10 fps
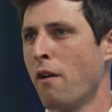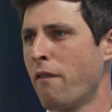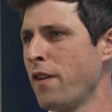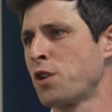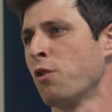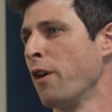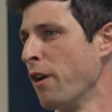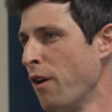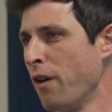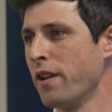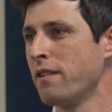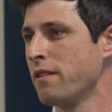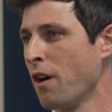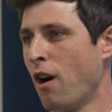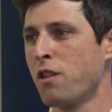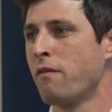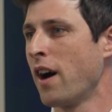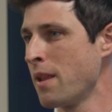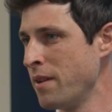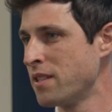Fish oil and all the
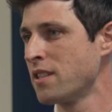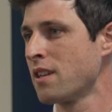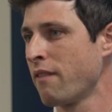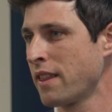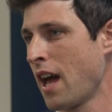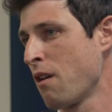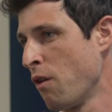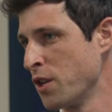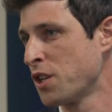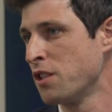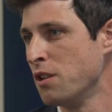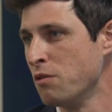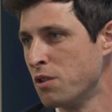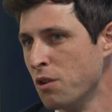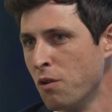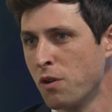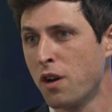vitamins and stuff like that are always good to do too.